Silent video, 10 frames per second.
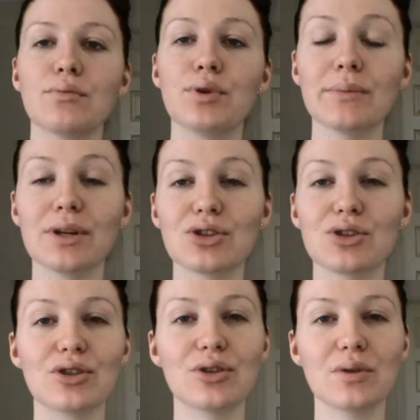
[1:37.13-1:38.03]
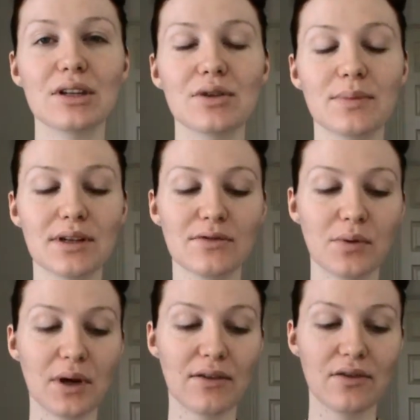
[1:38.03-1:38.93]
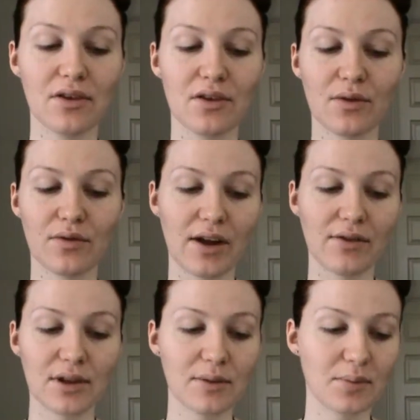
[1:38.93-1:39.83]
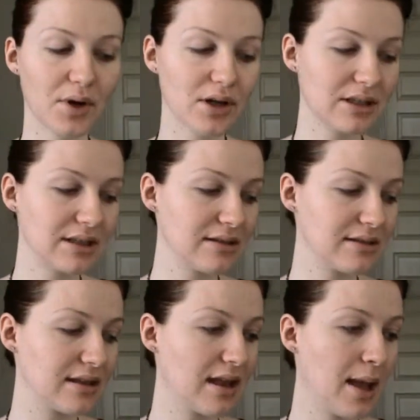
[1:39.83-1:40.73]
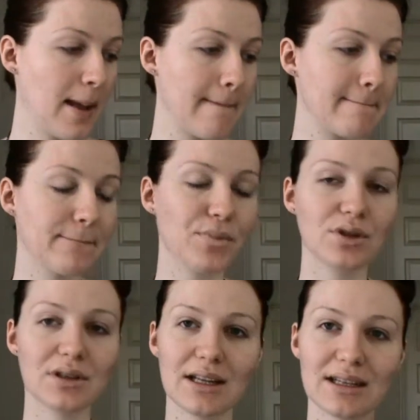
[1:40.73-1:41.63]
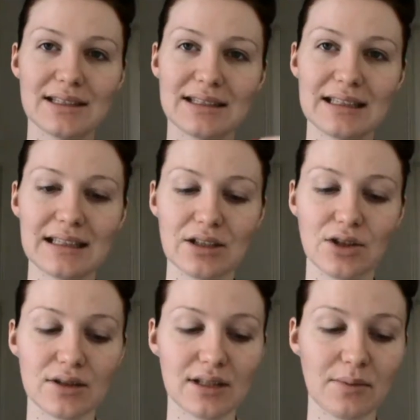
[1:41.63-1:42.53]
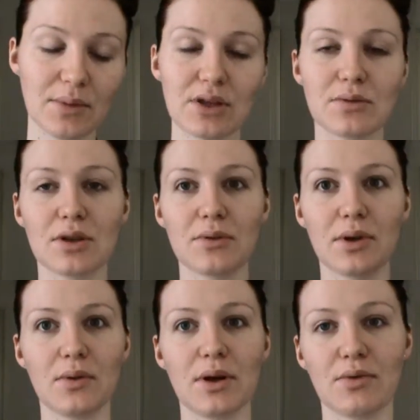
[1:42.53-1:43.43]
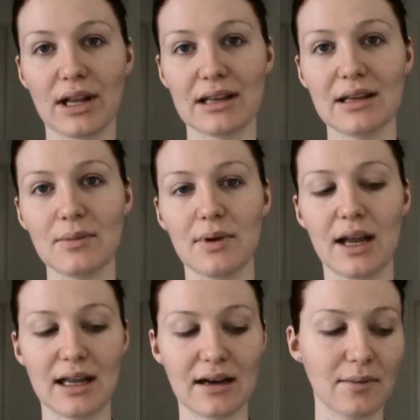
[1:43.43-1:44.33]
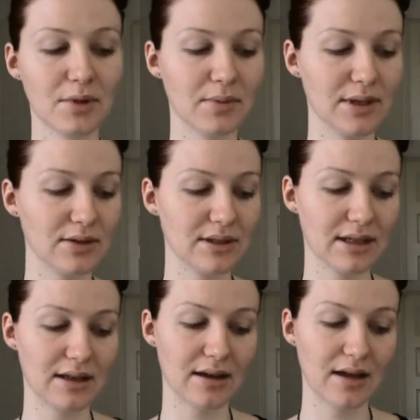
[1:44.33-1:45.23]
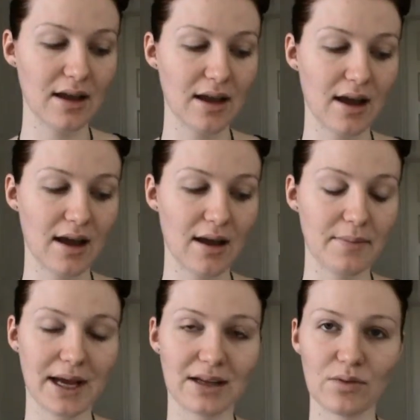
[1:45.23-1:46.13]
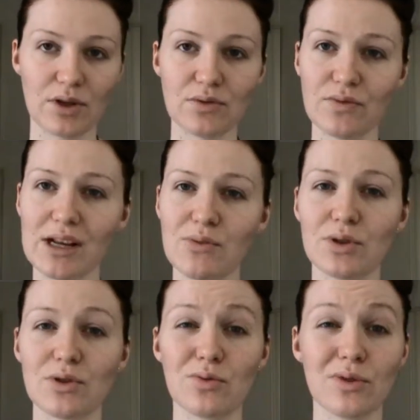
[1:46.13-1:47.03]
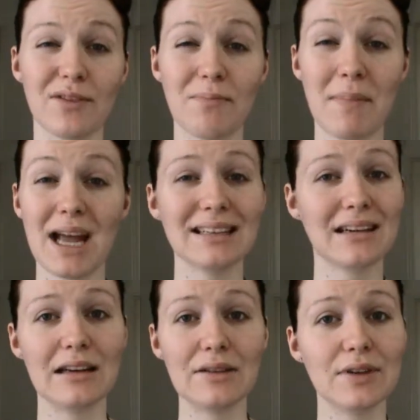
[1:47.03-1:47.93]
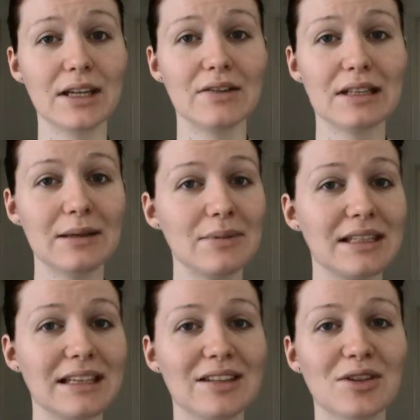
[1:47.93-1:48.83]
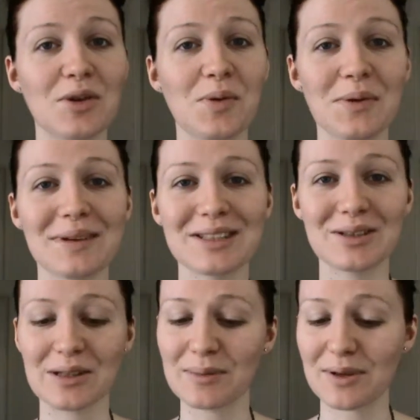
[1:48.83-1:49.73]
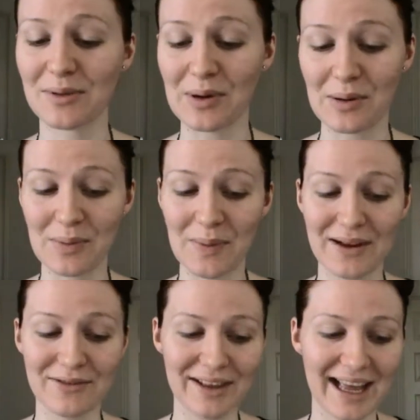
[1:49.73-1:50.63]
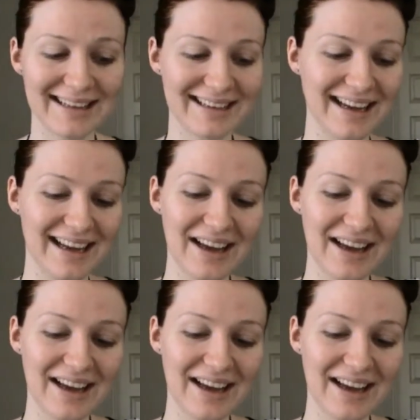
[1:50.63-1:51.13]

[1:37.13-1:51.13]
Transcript: Pretty much just do a little bit of whatever your favorite lip product is to let it sit into your skin, because we're going to be doing a red lip, and I'm going to be using MAC Russian Red, which is really matte, unforgiving lipstick, so you want to make sure your lips are well prepared for that.